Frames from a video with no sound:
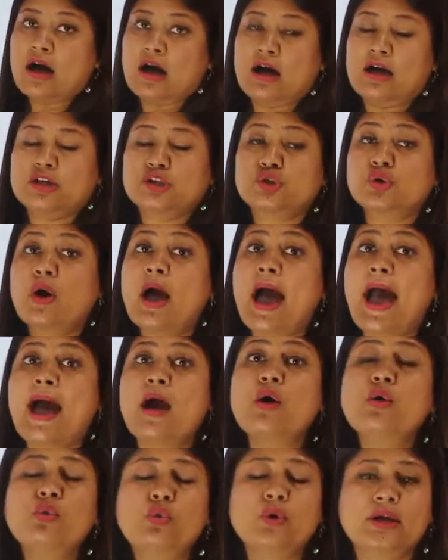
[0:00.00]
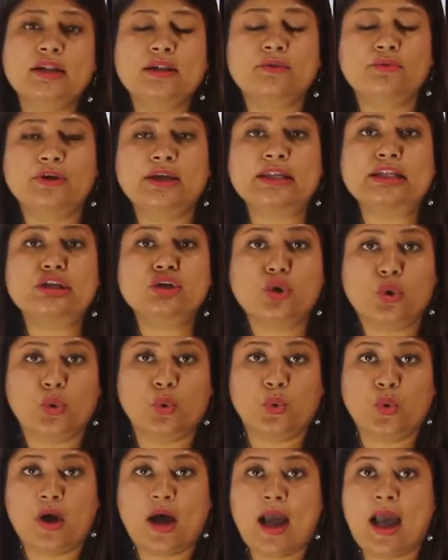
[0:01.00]
So how will we
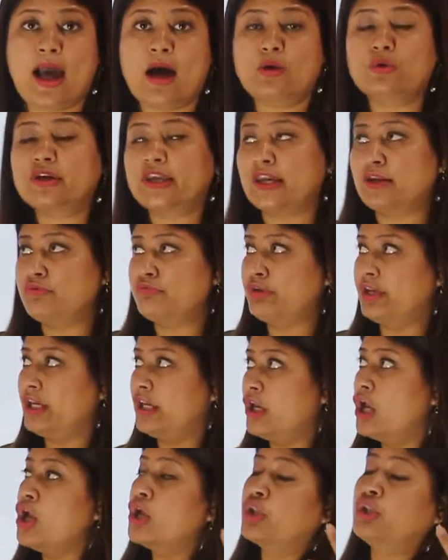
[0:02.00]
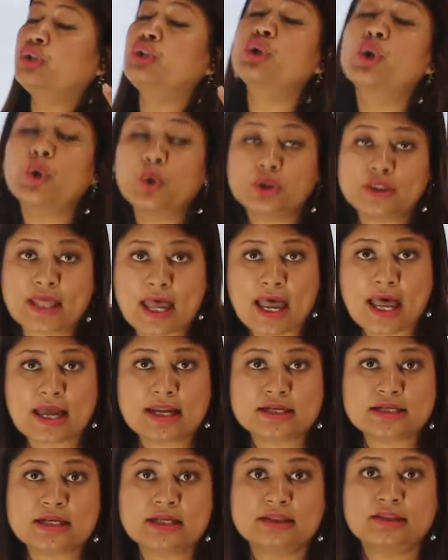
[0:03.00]
know? How can we know
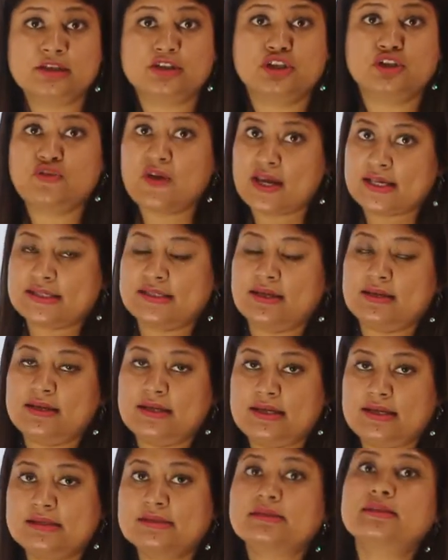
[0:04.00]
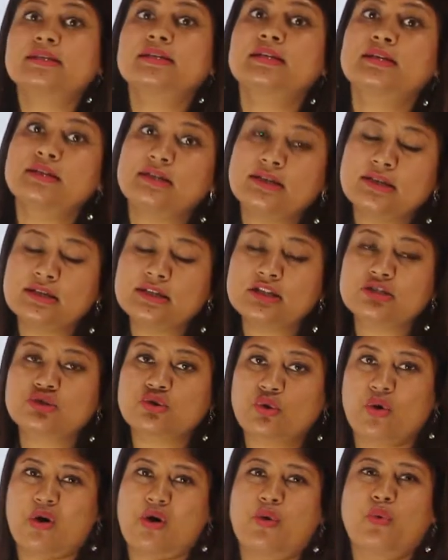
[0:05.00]
that the direction is east
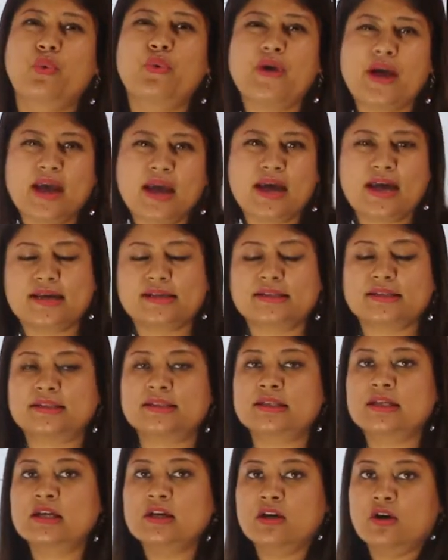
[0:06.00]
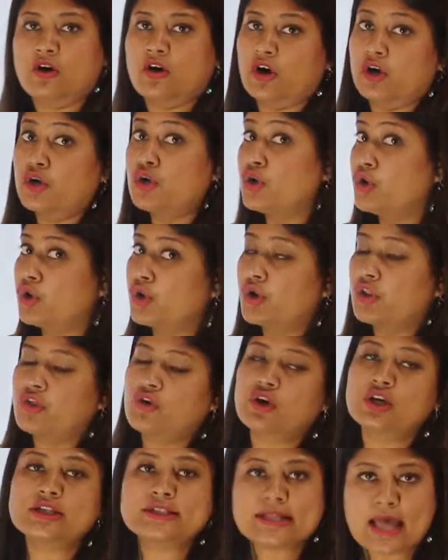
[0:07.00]
or west or north
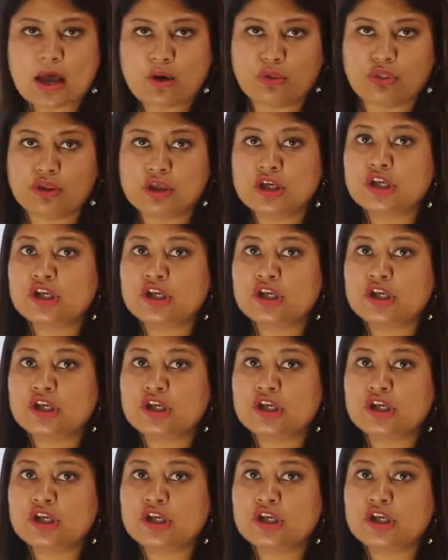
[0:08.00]
or south?